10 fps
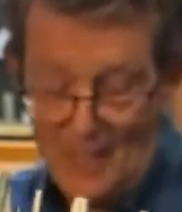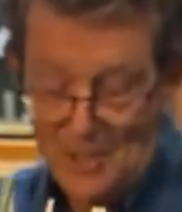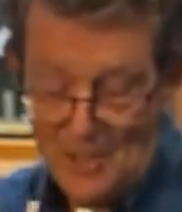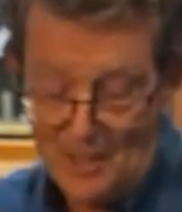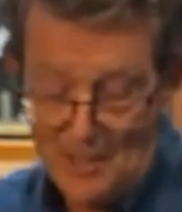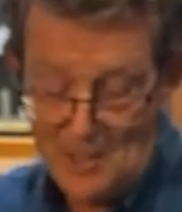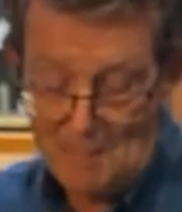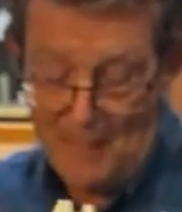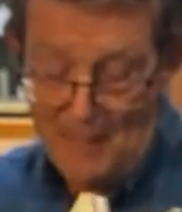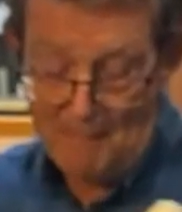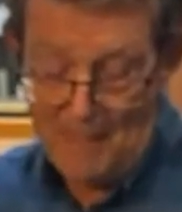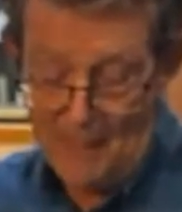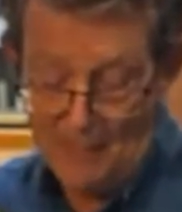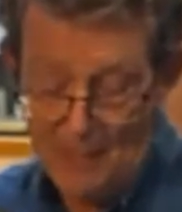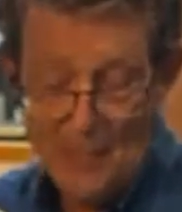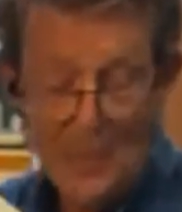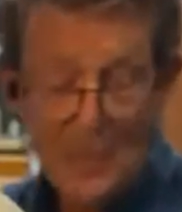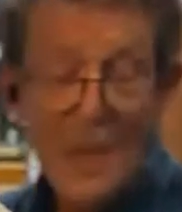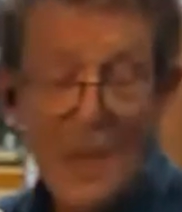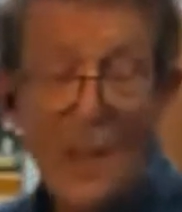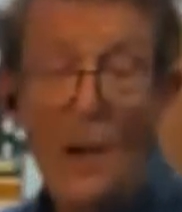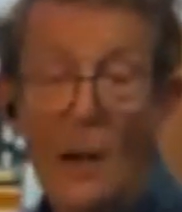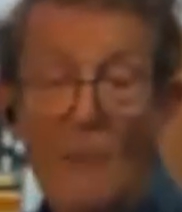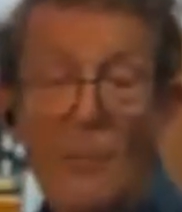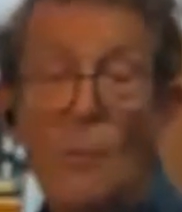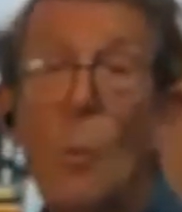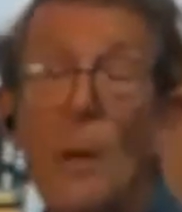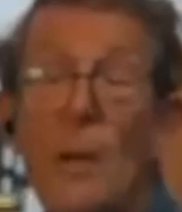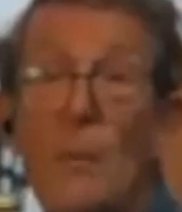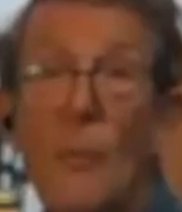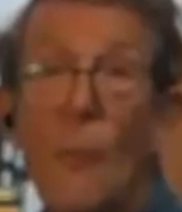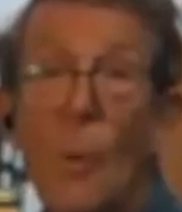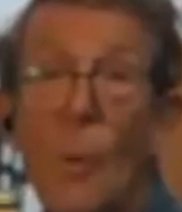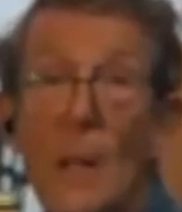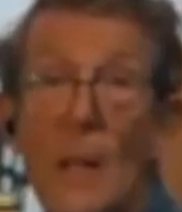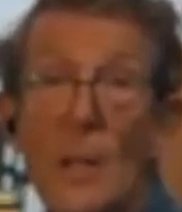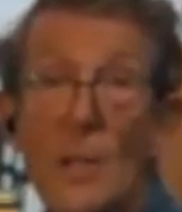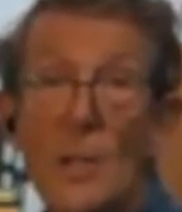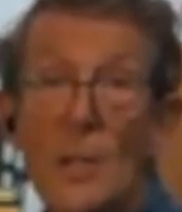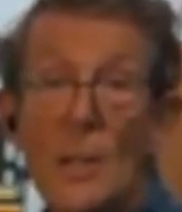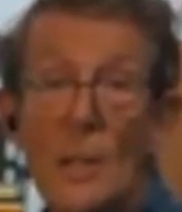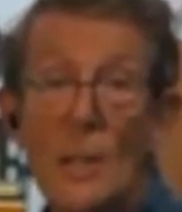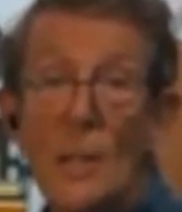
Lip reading: They sell this by the pounded of 24-inch.